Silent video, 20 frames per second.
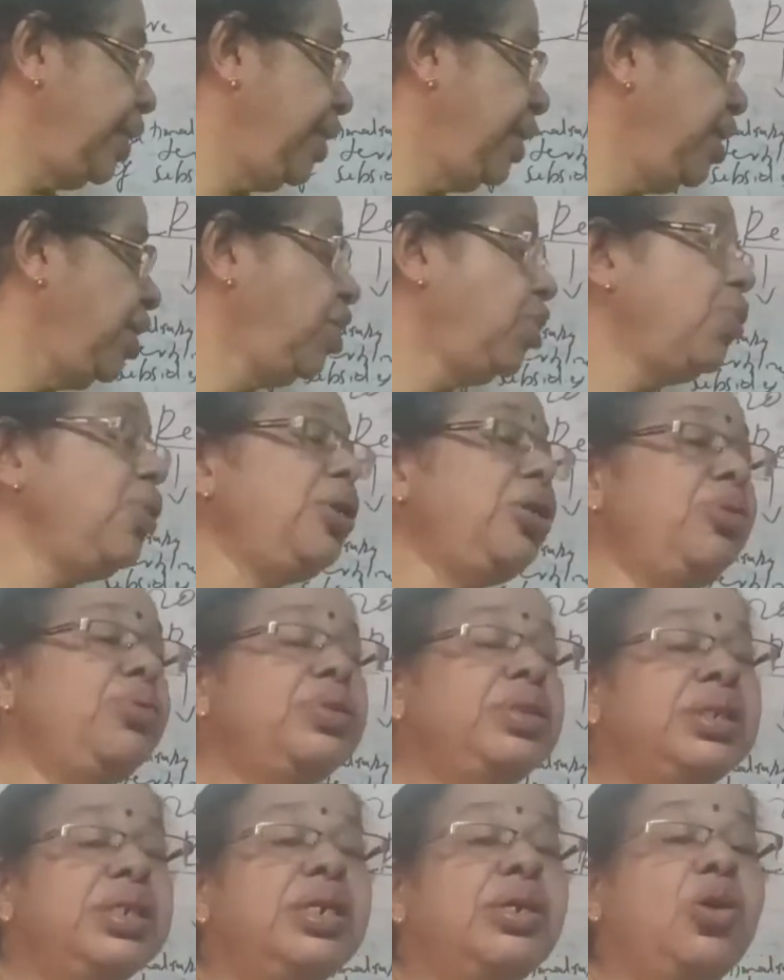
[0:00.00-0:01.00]
equal
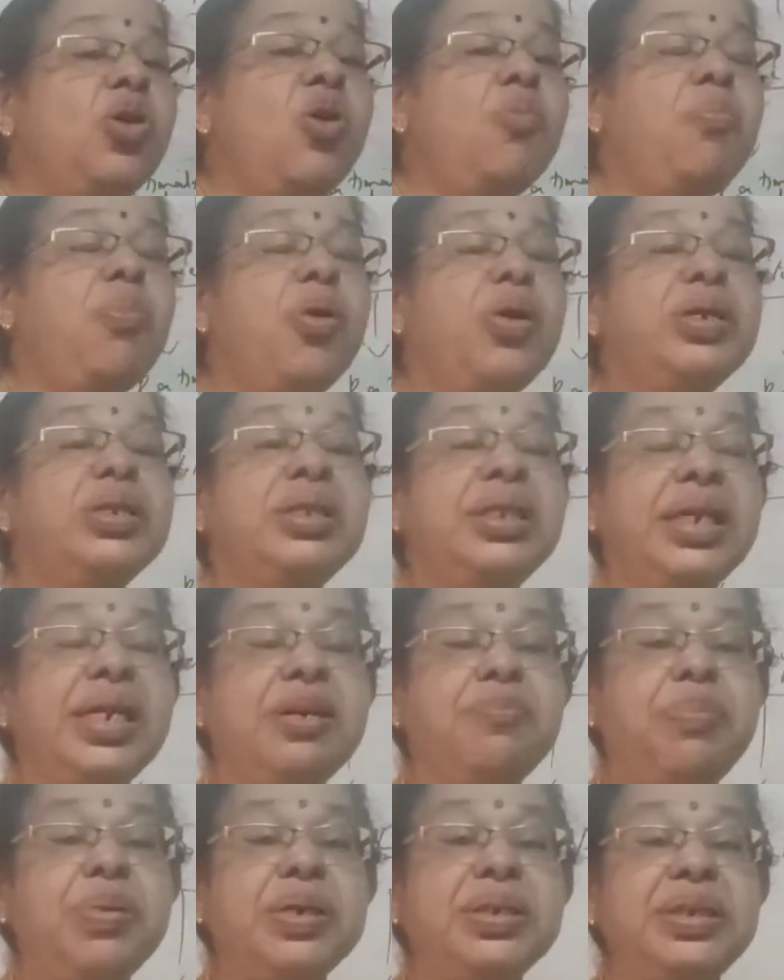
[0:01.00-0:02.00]
to
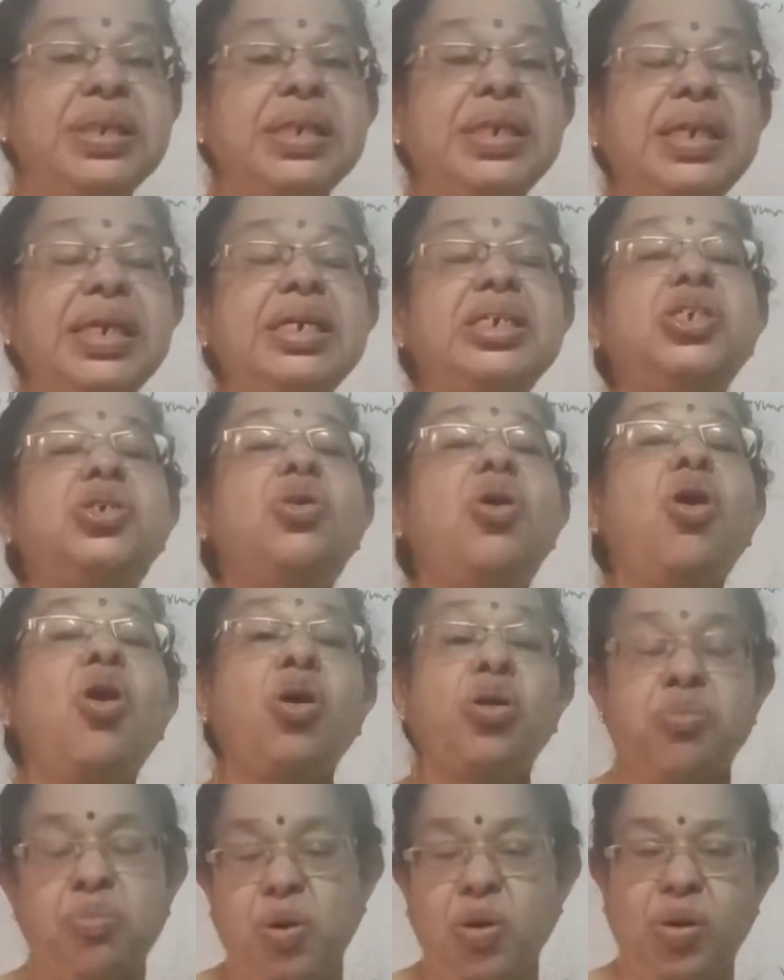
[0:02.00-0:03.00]
0.3%
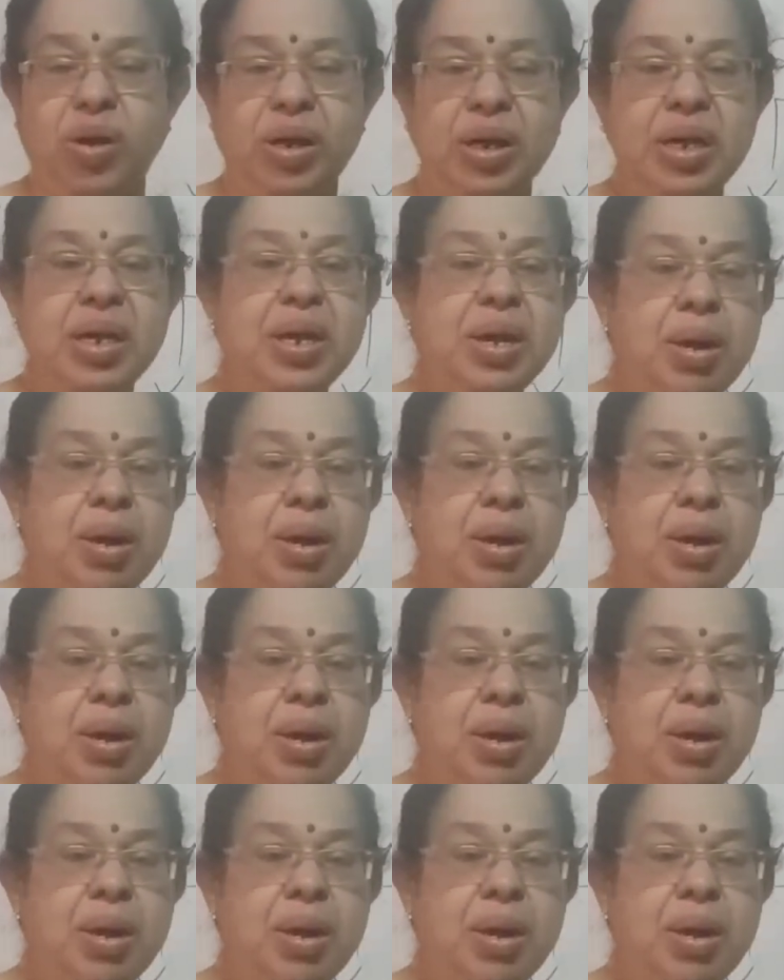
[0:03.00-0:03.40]
or more.